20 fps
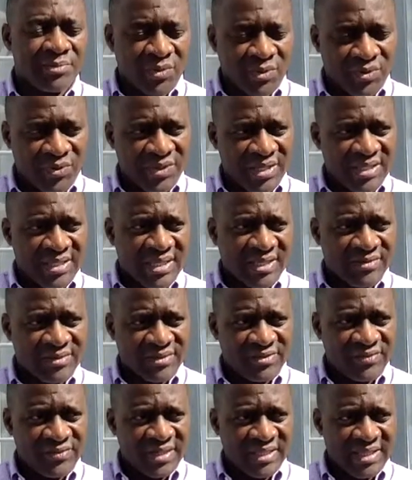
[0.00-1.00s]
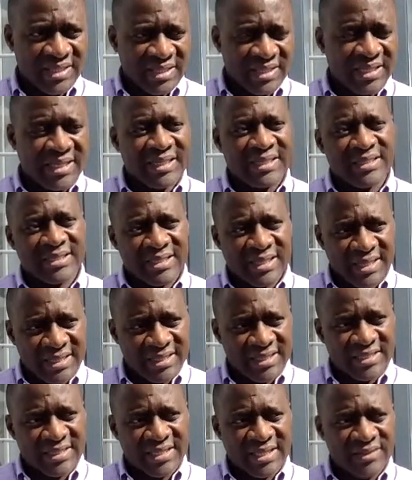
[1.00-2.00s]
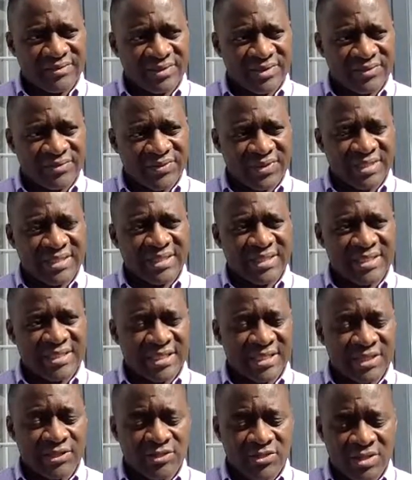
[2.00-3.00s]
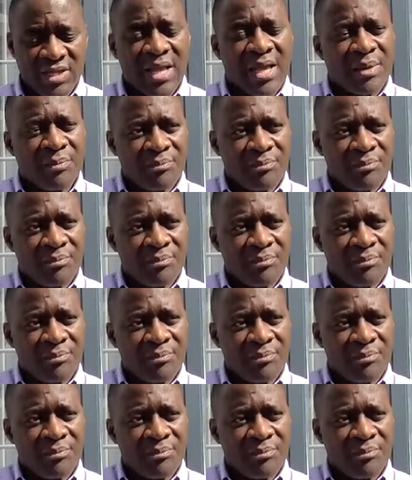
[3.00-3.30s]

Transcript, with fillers: both HIV infected and an HIV infected cells,